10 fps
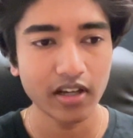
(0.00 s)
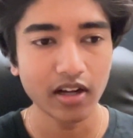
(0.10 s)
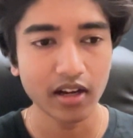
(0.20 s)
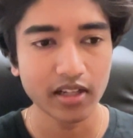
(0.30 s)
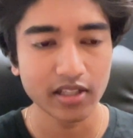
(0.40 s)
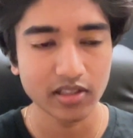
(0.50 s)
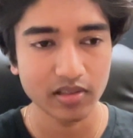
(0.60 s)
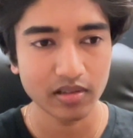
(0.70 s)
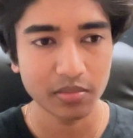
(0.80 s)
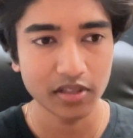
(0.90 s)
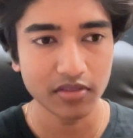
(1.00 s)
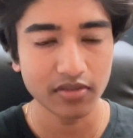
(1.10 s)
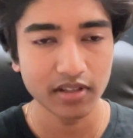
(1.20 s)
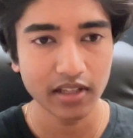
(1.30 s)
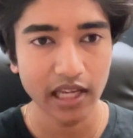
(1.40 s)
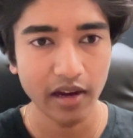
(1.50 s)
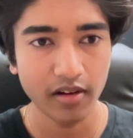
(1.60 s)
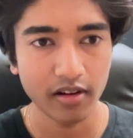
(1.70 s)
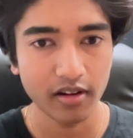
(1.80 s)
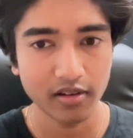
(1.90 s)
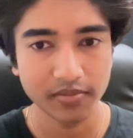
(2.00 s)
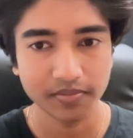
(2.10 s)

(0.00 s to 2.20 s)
non-descriptive error,